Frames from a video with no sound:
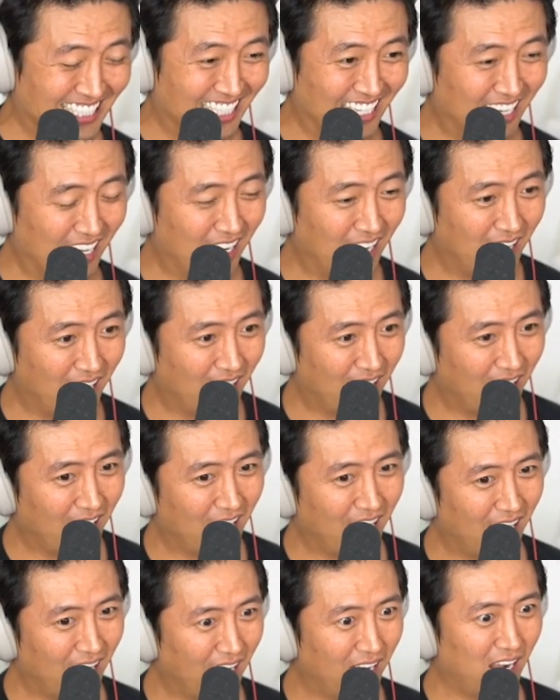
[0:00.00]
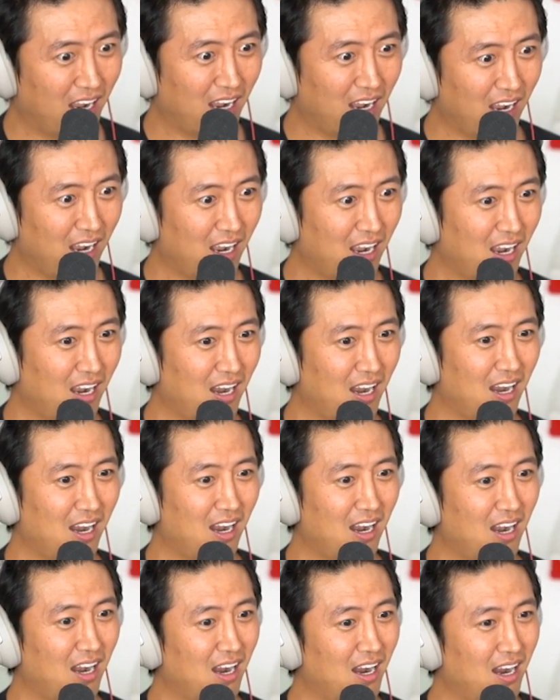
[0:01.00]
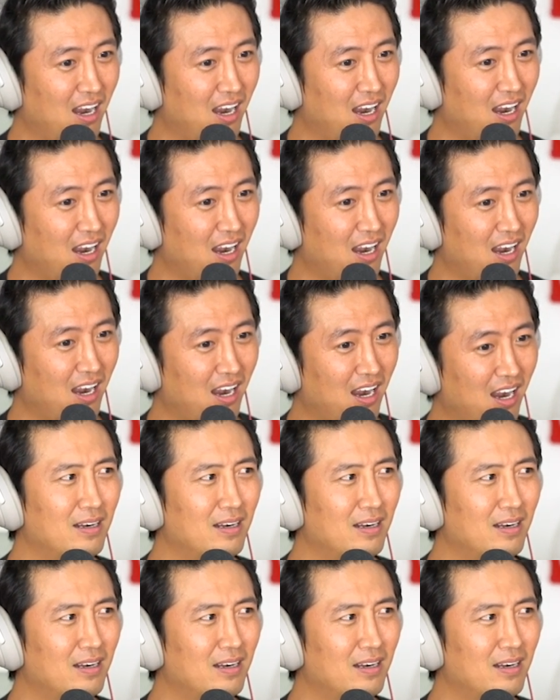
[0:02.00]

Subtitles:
The person shown says nothing.